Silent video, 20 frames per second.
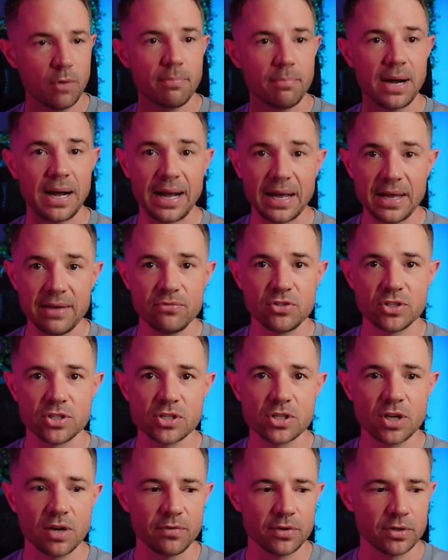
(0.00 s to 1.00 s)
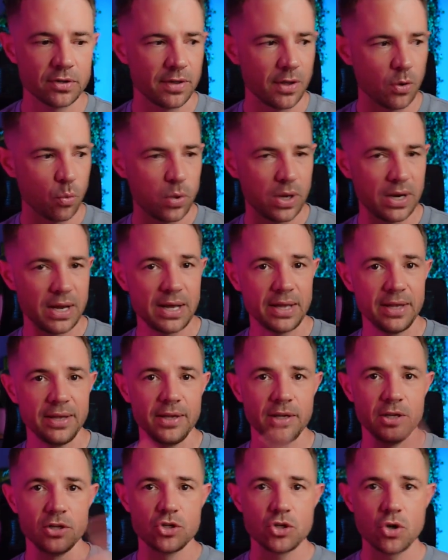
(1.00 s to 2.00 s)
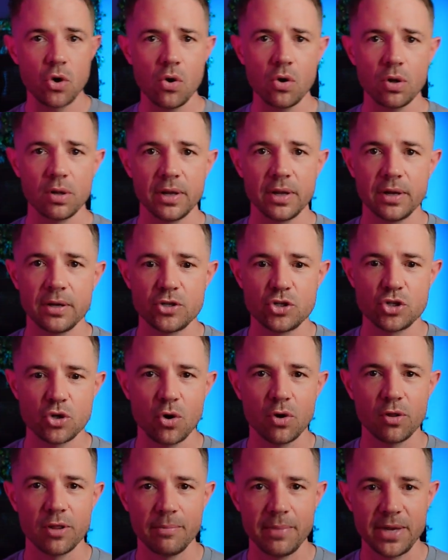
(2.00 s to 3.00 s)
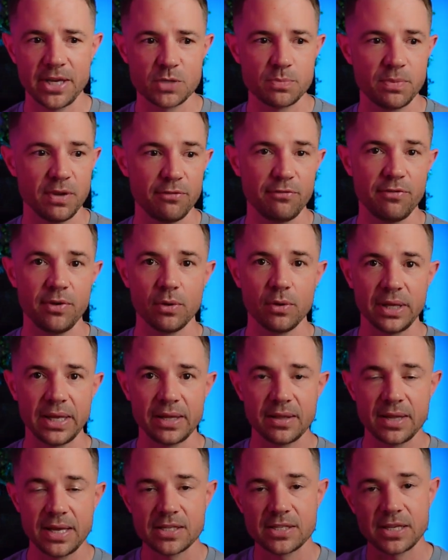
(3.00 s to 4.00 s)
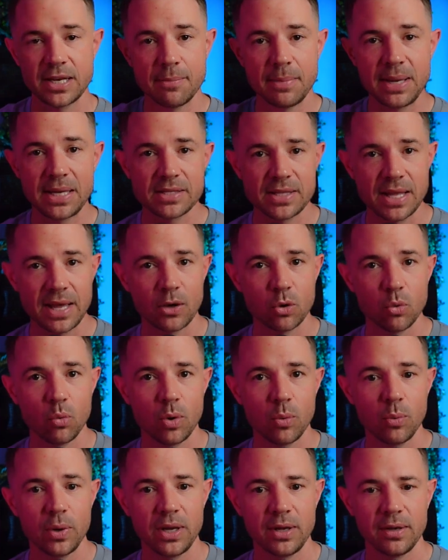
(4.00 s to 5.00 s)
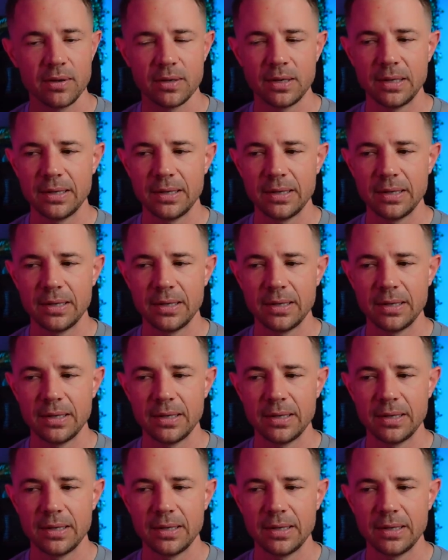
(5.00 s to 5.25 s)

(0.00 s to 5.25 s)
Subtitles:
But I've discovered that when I eat chocolate, chocolate makes me feel like this and it makes that go away.